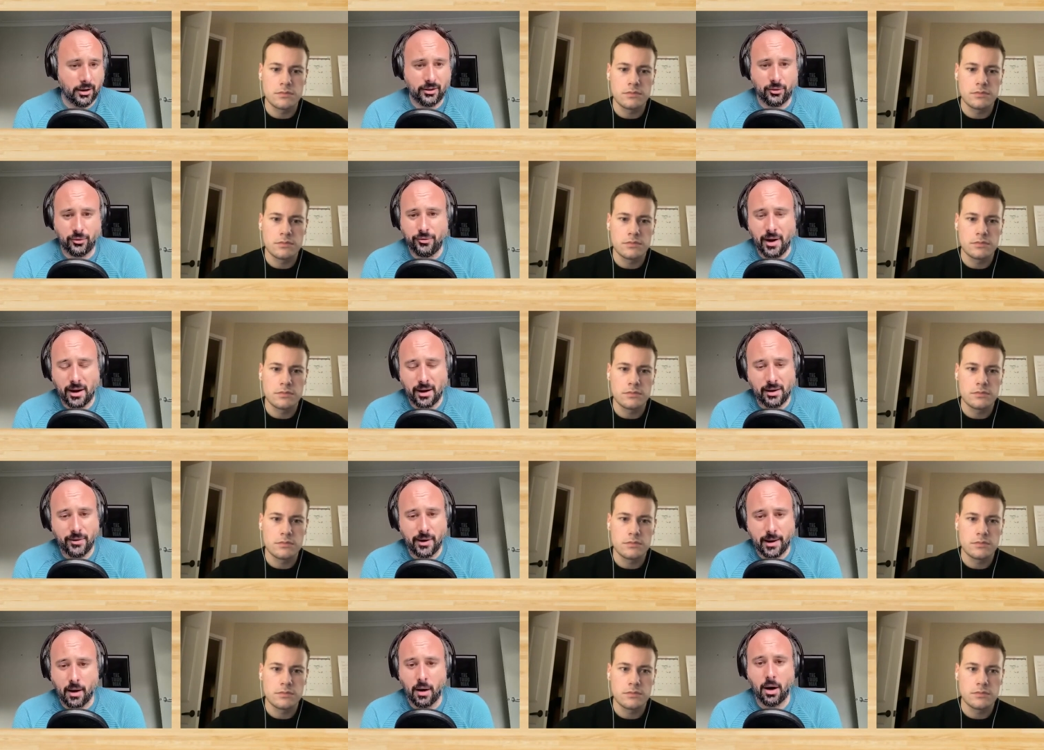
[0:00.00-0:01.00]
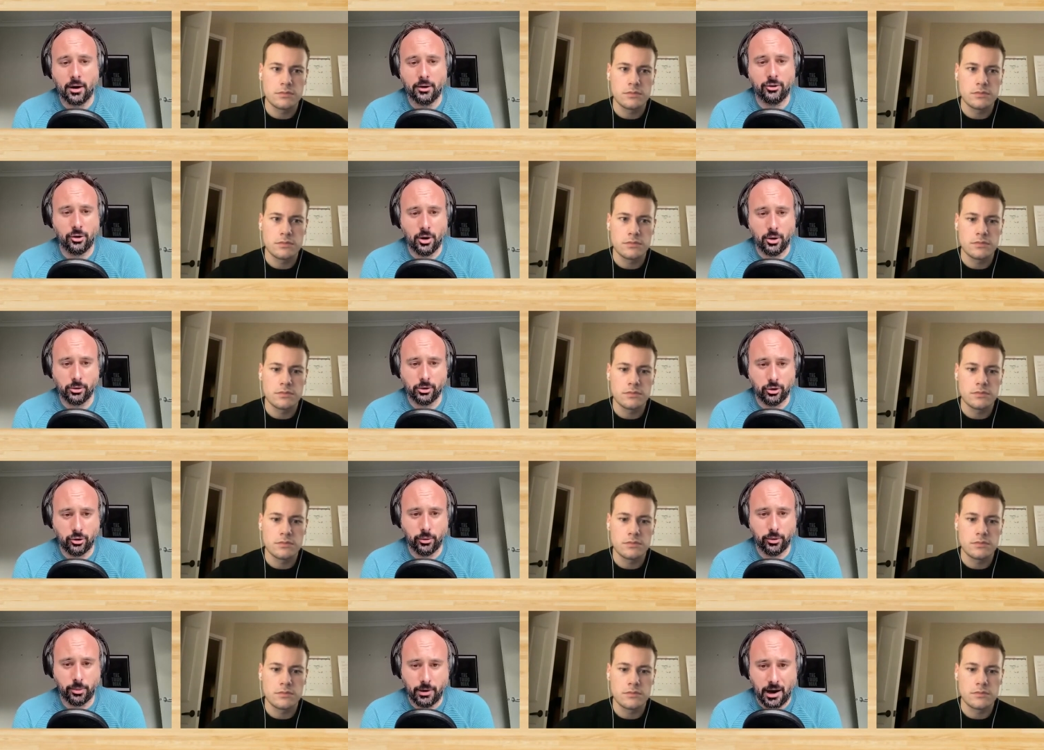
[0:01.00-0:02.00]
Speaker 1: It's very, very hard to know what to do
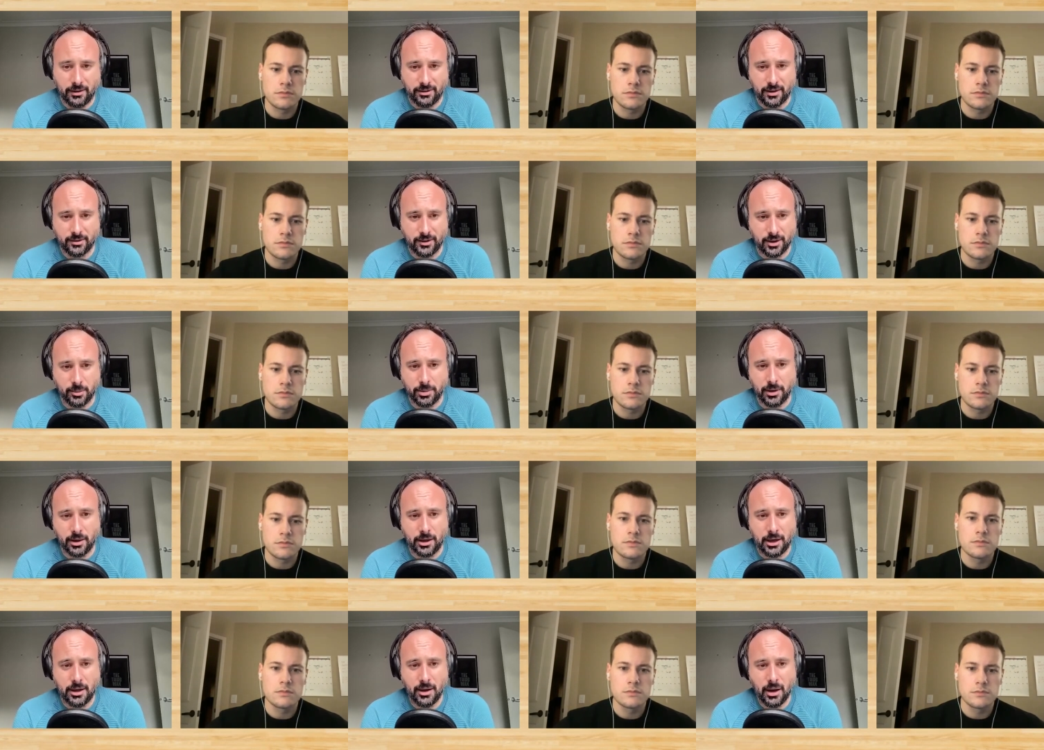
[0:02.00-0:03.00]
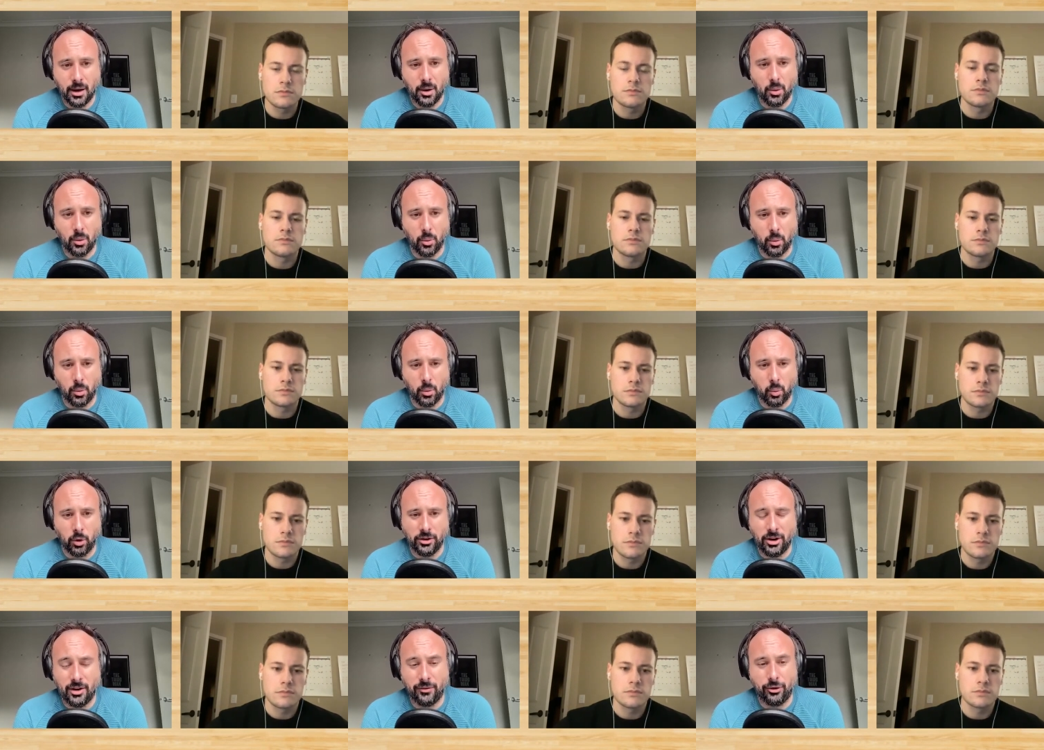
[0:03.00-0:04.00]
with the processing ability.
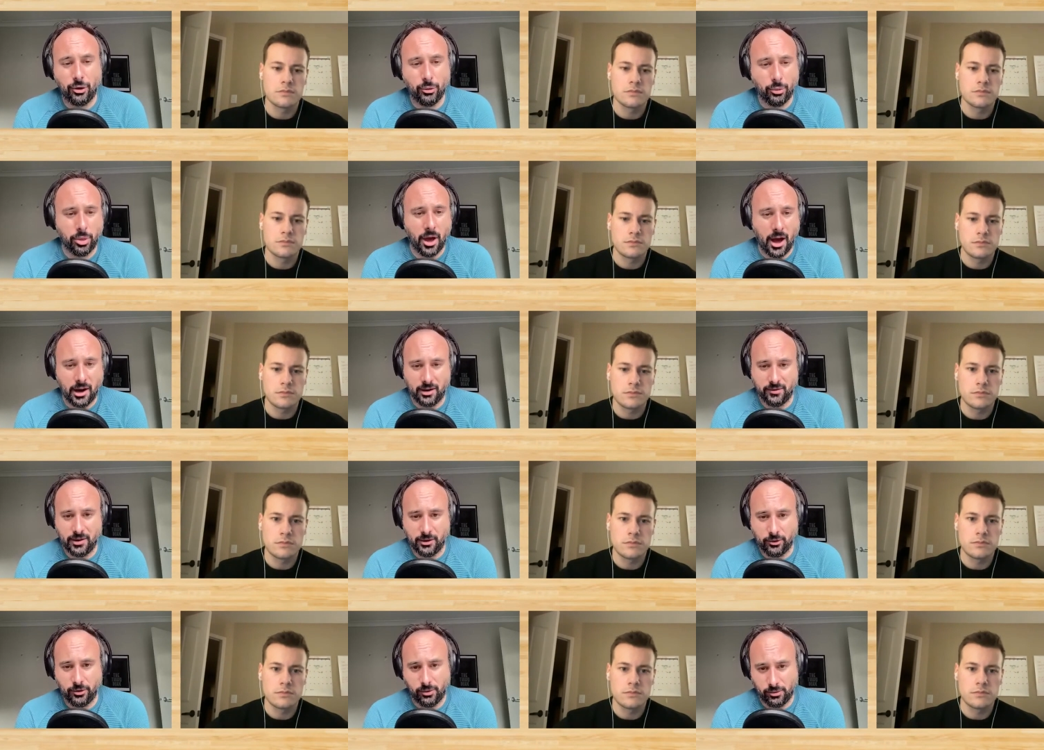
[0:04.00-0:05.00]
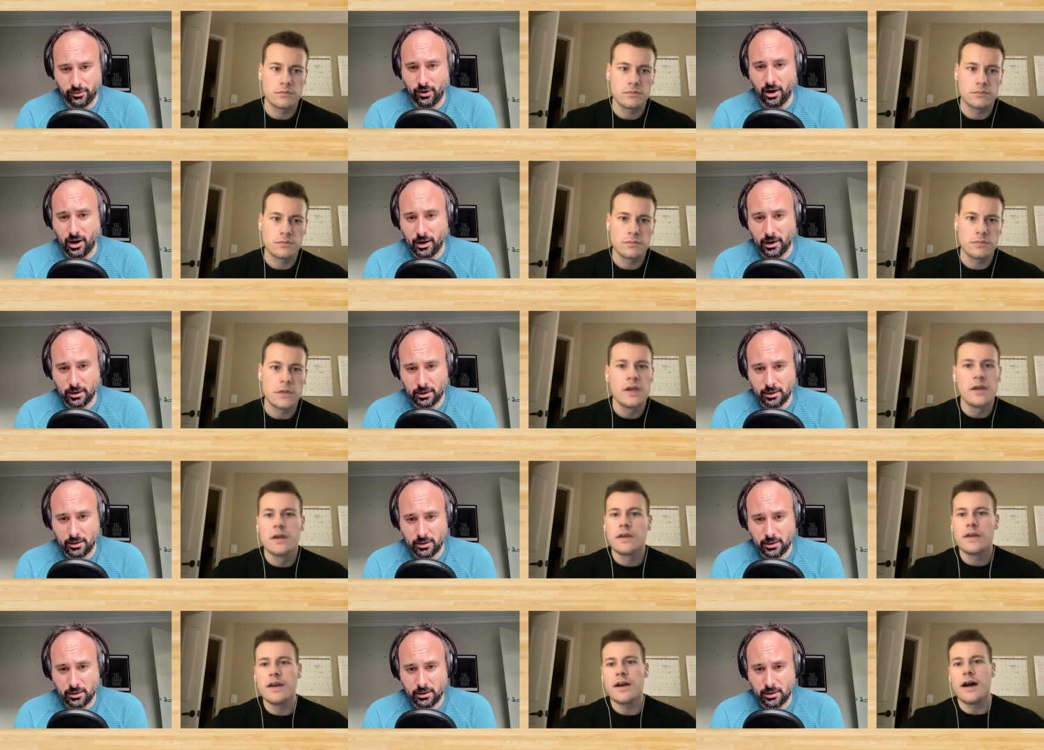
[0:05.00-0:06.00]
What have you thought of it so far?
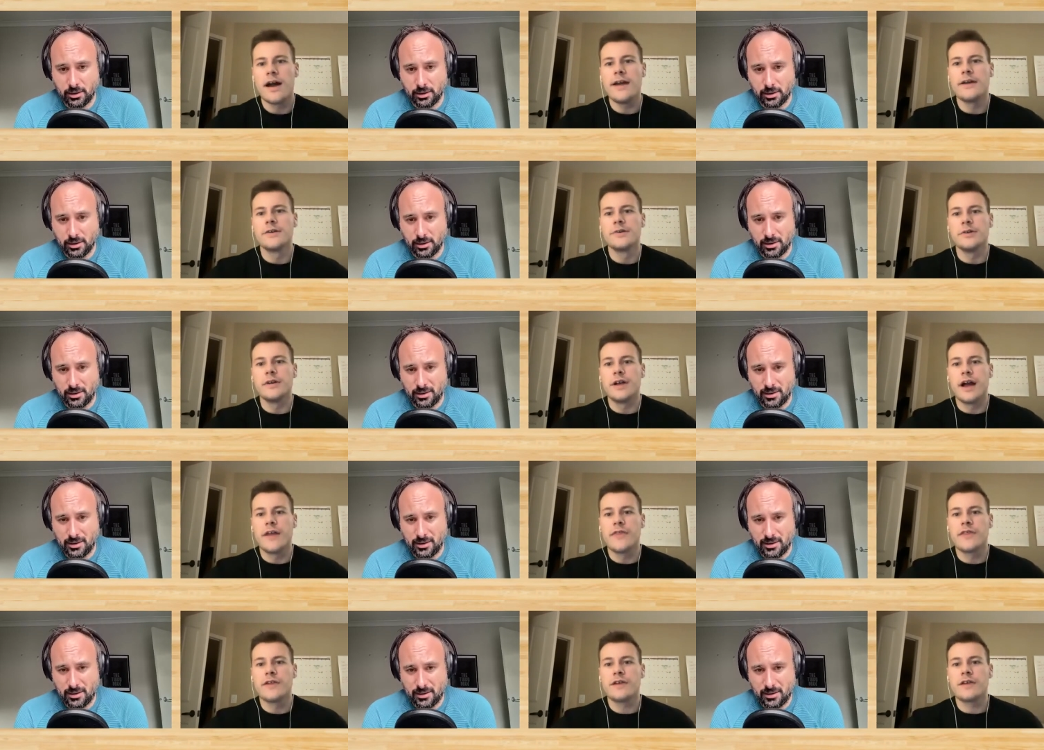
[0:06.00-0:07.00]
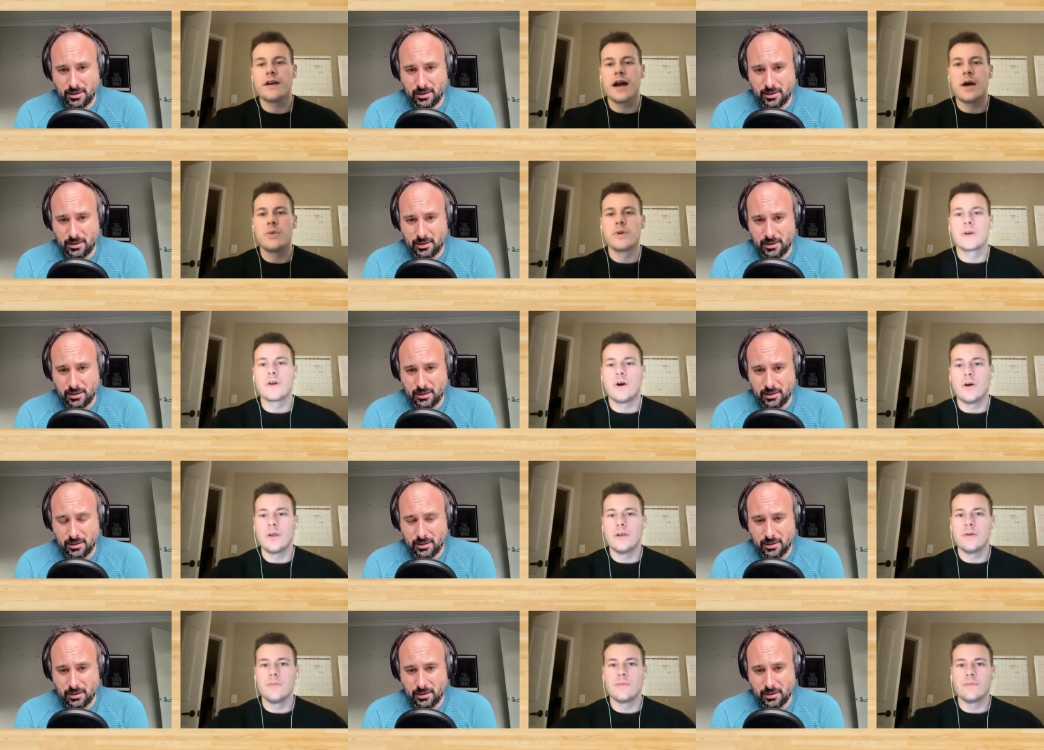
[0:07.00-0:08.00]
Speaker 2: Yeah, I agree. I think I would call
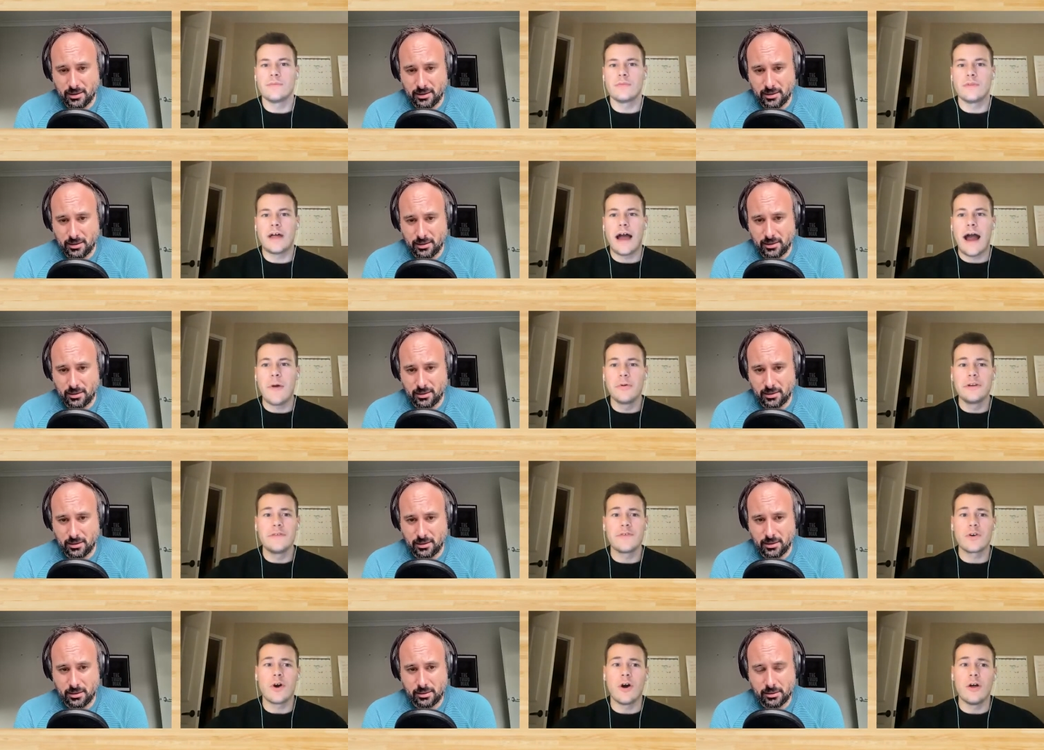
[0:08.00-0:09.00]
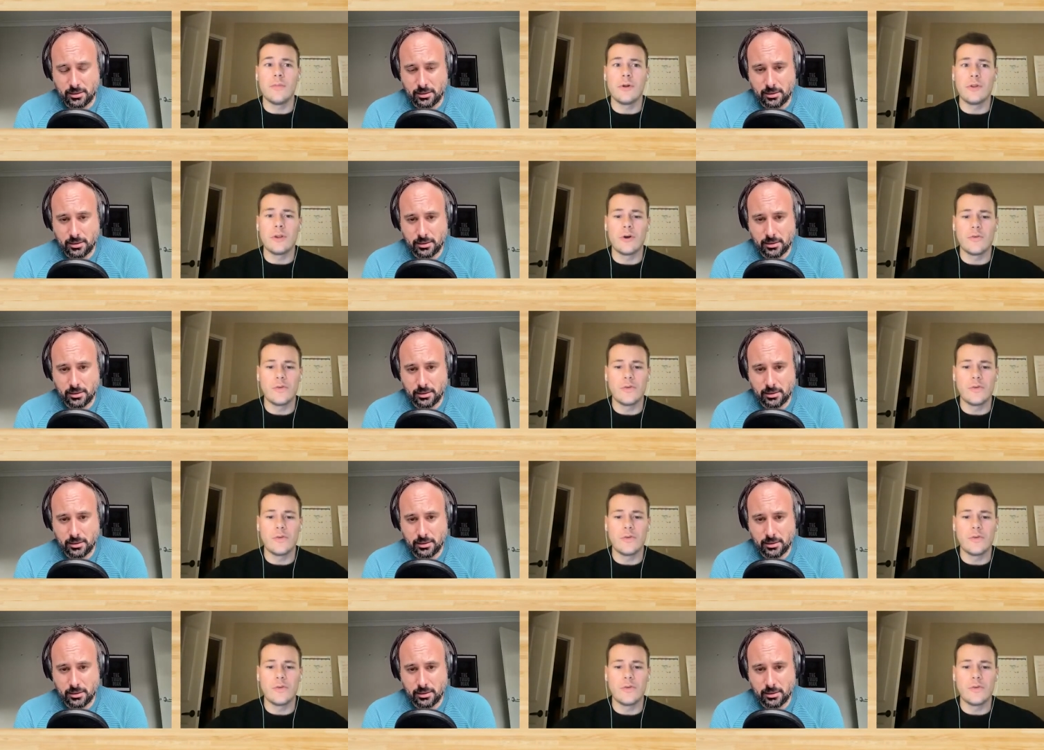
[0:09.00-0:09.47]
him, I wouldn't even call him a low